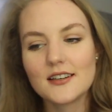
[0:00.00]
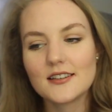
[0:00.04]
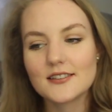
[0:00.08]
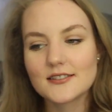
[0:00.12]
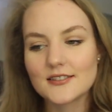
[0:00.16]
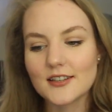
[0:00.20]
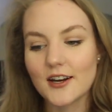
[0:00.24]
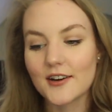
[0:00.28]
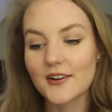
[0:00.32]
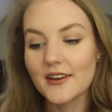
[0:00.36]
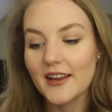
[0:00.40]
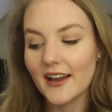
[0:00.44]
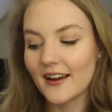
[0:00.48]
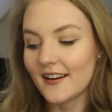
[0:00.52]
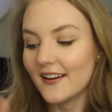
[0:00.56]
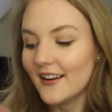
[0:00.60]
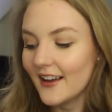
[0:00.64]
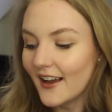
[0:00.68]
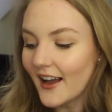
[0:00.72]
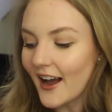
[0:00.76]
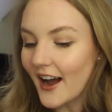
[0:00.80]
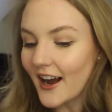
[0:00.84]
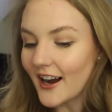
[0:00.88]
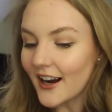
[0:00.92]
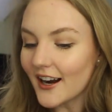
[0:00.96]
So yeah,
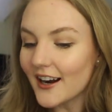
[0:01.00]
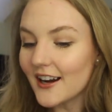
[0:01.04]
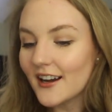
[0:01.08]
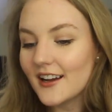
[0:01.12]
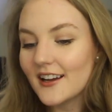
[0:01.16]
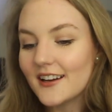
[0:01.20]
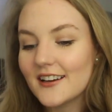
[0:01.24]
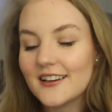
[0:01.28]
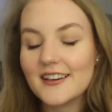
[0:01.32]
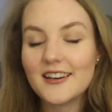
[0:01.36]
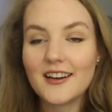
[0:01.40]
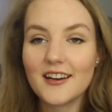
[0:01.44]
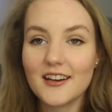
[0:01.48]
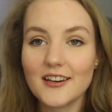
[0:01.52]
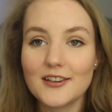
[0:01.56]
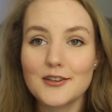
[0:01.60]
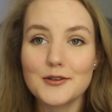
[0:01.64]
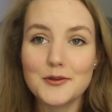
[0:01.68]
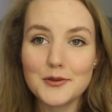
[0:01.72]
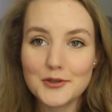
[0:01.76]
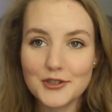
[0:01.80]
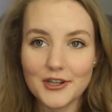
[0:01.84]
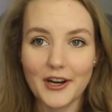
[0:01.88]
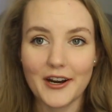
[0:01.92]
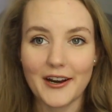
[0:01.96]
I need
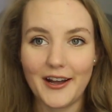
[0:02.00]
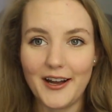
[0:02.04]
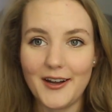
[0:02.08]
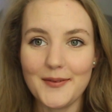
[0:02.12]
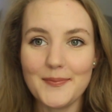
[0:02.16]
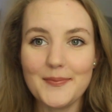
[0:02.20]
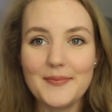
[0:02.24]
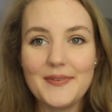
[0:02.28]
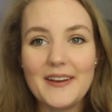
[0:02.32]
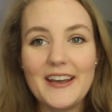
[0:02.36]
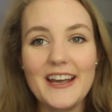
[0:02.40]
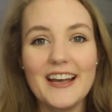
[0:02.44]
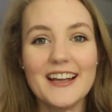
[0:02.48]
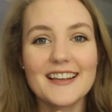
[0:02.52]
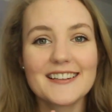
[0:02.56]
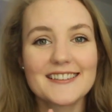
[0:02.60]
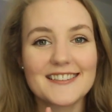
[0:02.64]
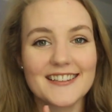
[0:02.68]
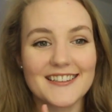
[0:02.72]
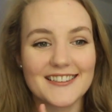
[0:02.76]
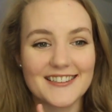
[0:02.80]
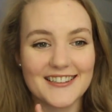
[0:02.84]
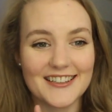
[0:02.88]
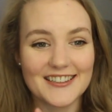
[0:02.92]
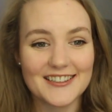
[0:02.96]
to shut up because
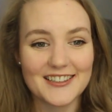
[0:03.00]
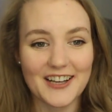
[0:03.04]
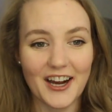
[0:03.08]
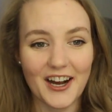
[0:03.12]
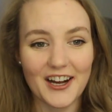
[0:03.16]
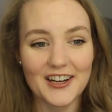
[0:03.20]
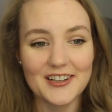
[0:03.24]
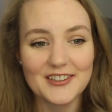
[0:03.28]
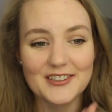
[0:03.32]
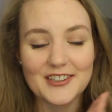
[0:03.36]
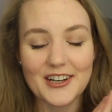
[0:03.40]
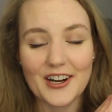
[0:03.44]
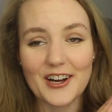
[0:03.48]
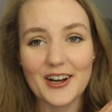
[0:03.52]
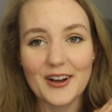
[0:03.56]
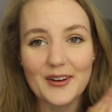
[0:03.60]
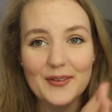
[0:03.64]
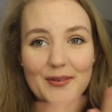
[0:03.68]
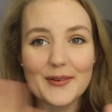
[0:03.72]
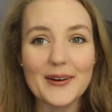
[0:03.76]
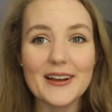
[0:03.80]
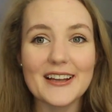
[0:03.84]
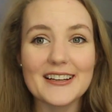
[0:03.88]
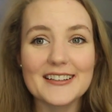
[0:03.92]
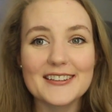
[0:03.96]
this has gone
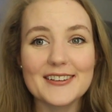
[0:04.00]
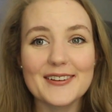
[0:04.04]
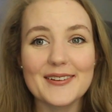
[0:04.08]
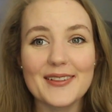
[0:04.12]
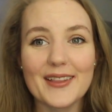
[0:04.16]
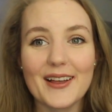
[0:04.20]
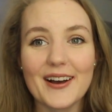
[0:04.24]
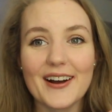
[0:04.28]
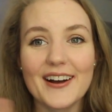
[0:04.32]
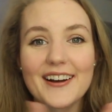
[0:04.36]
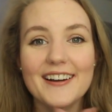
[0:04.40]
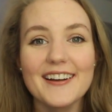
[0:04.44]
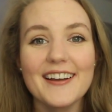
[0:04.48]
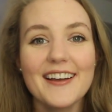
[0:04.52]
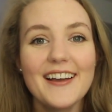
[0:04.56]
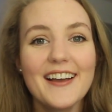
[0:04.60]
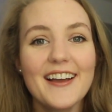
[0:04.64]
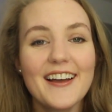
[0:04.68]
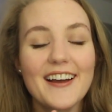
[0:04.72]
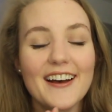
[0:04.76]
on way too long.